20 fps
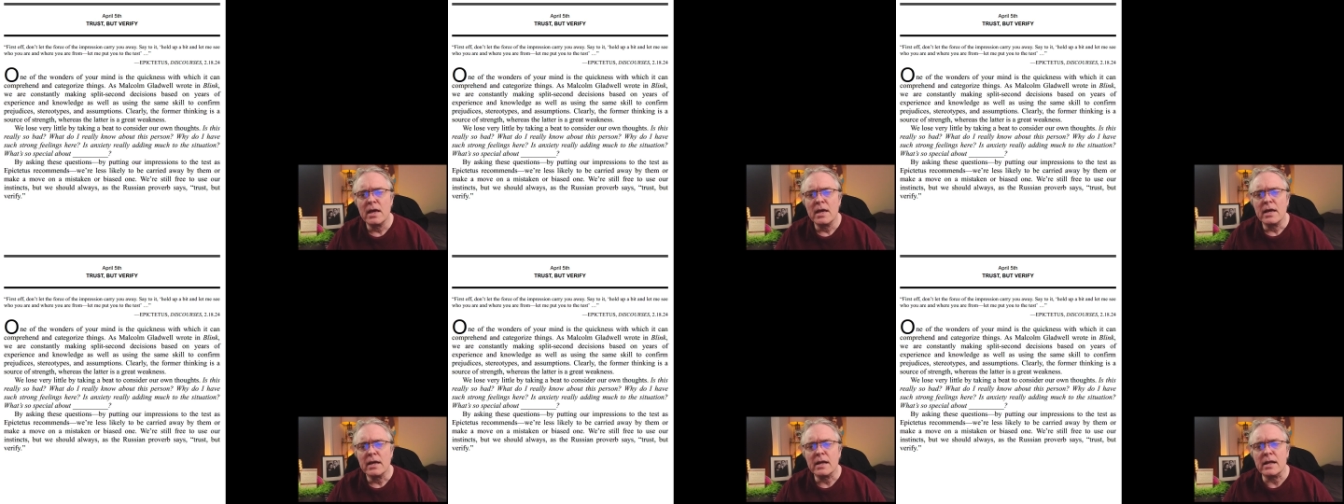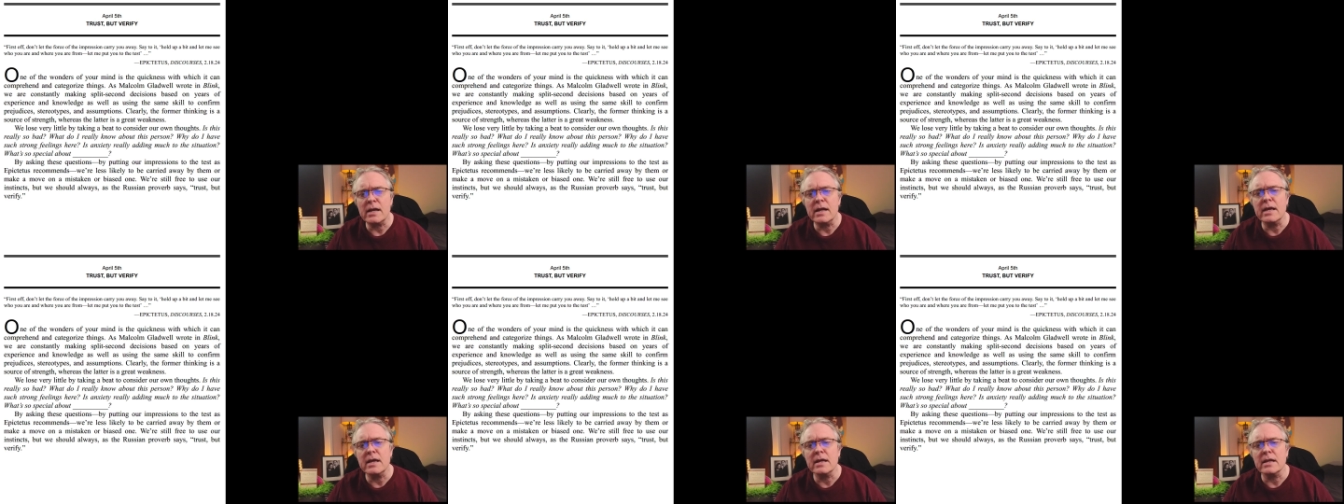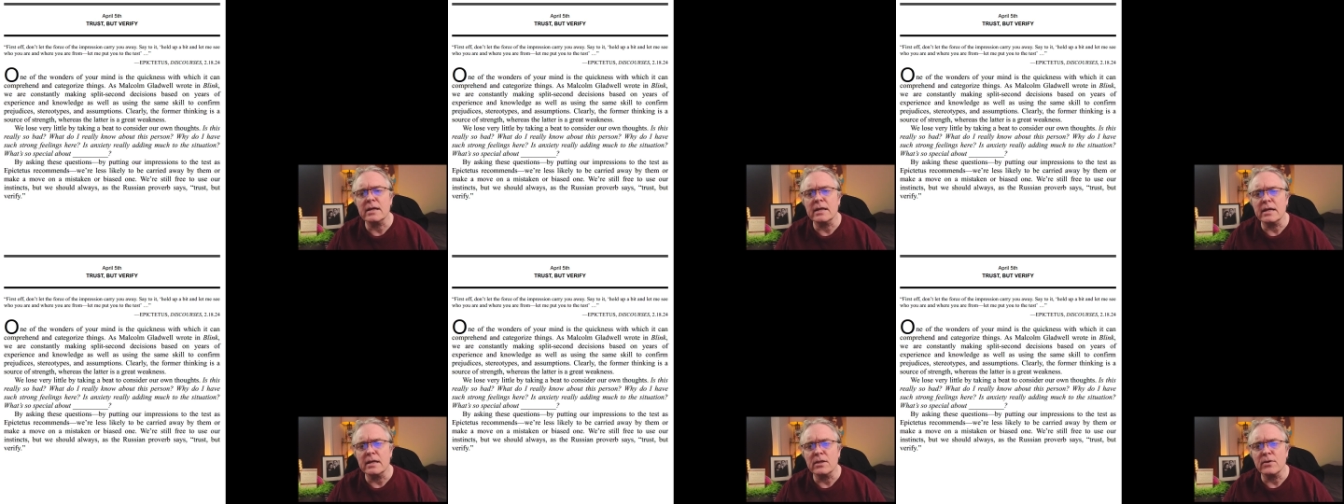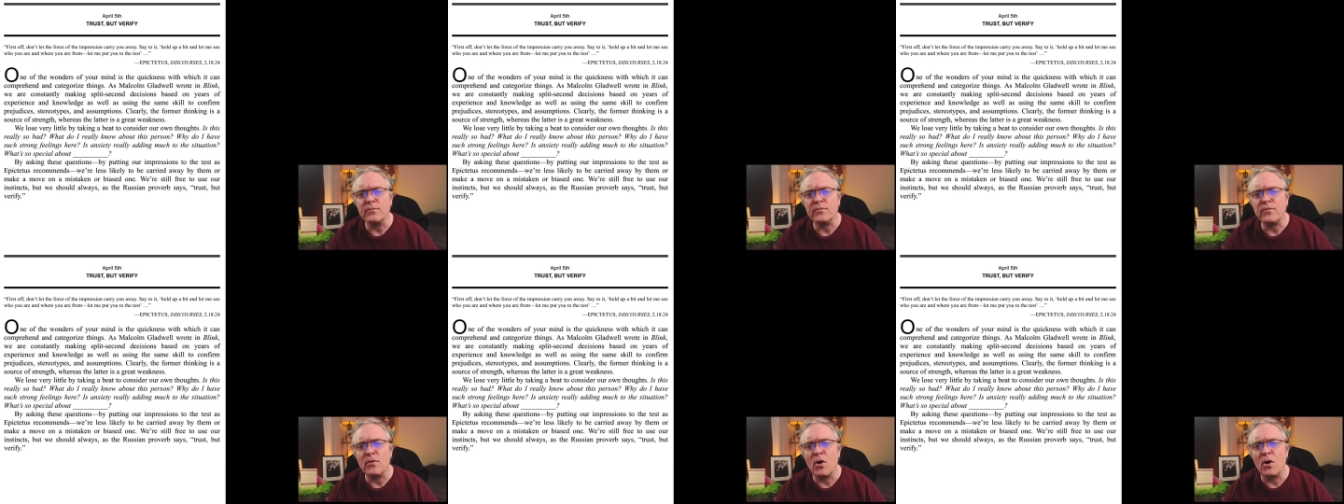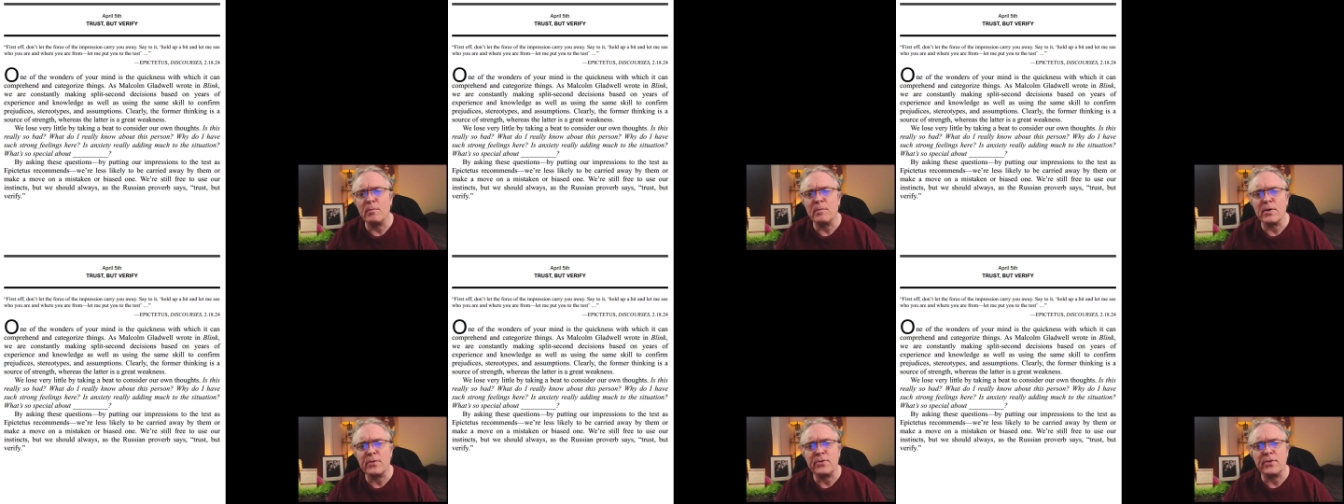Clearly, the
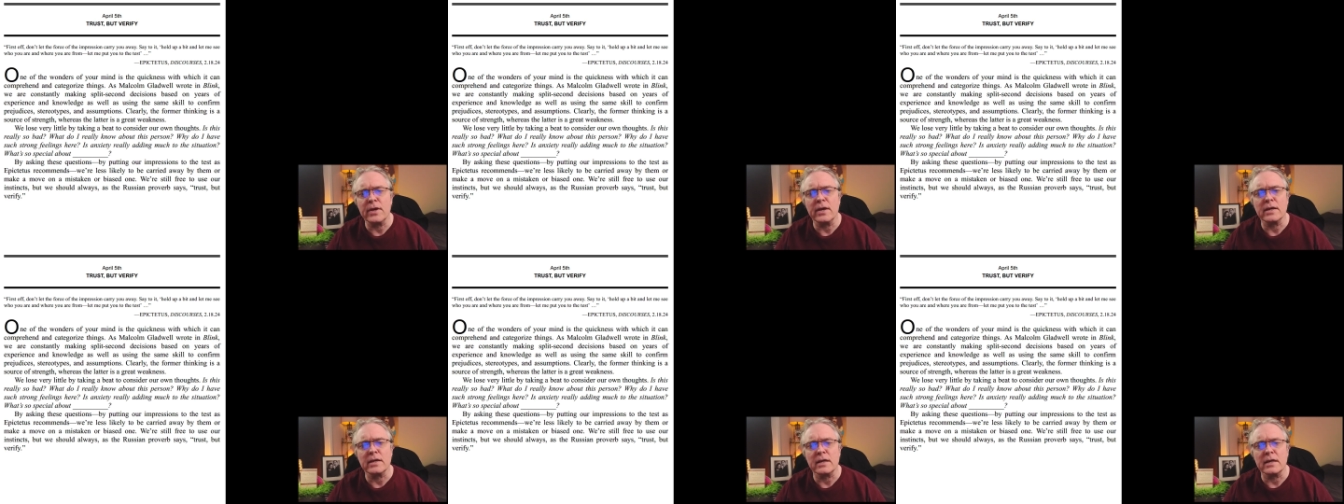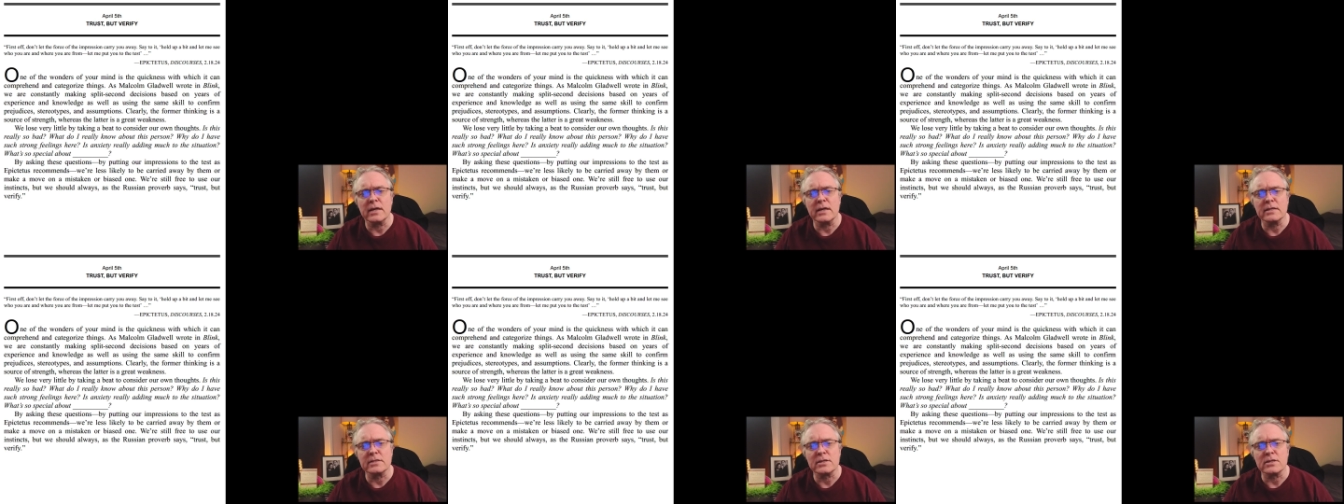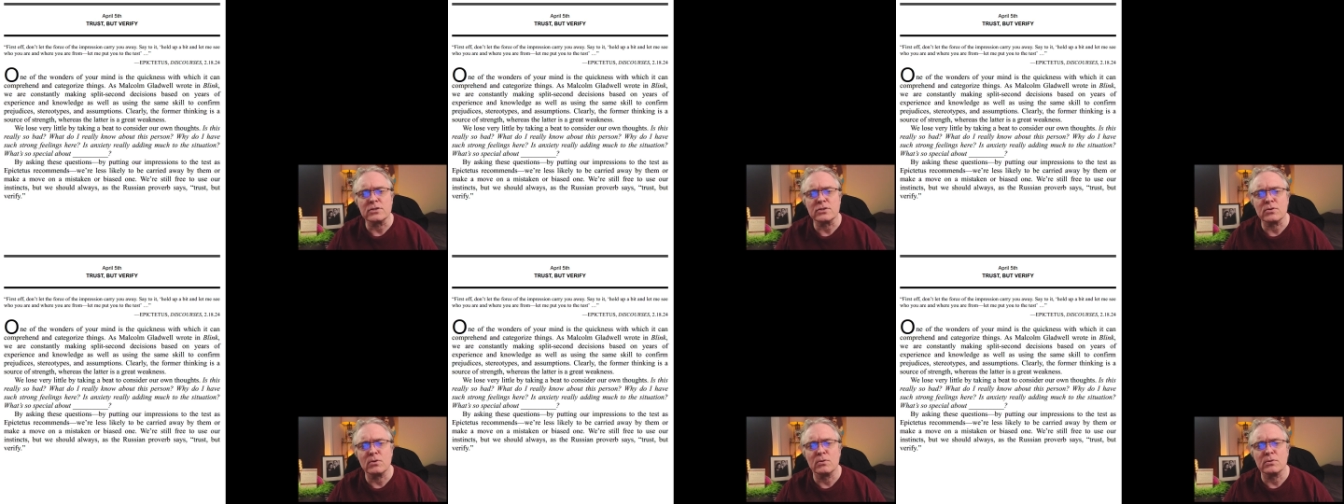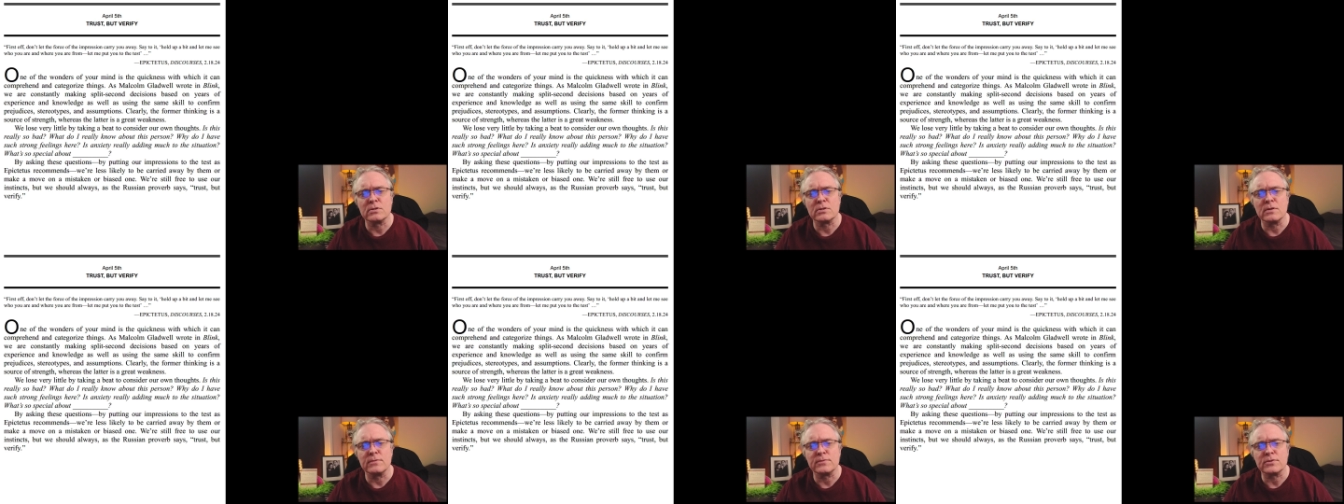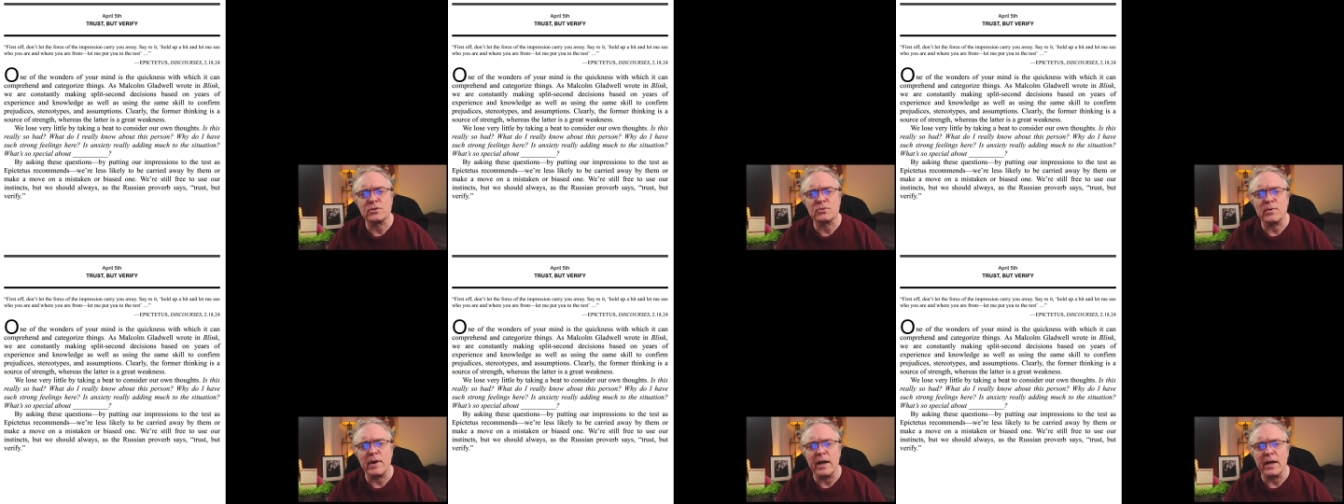former thinking is a source of
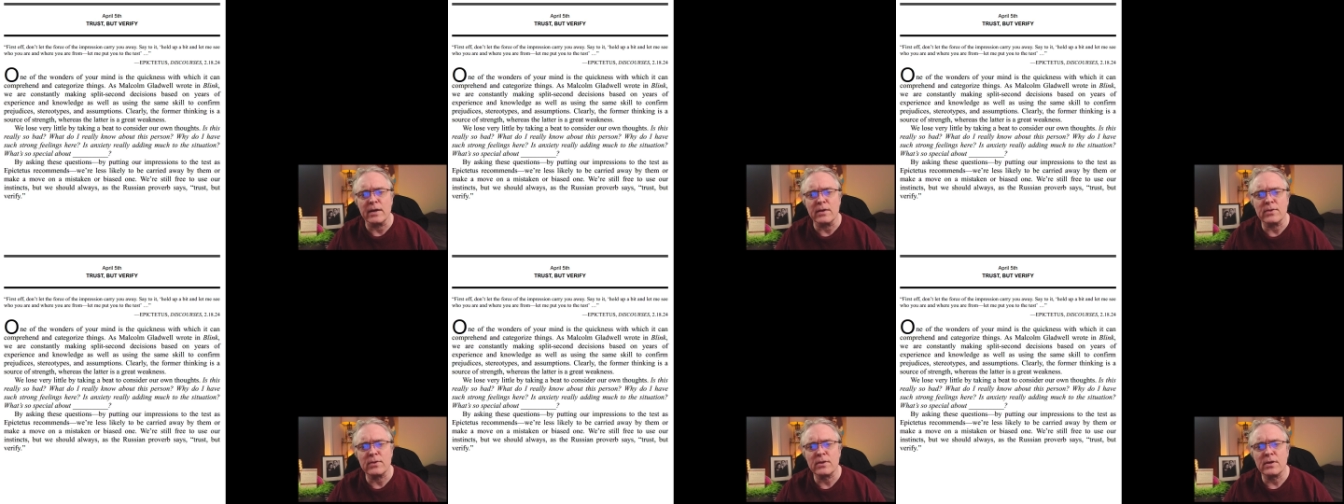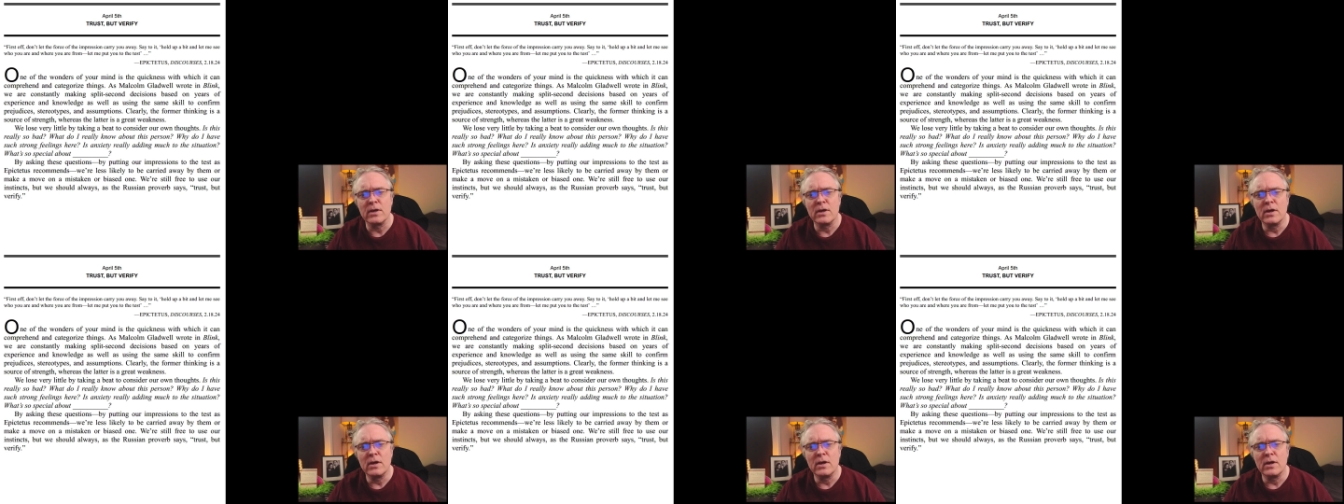strength,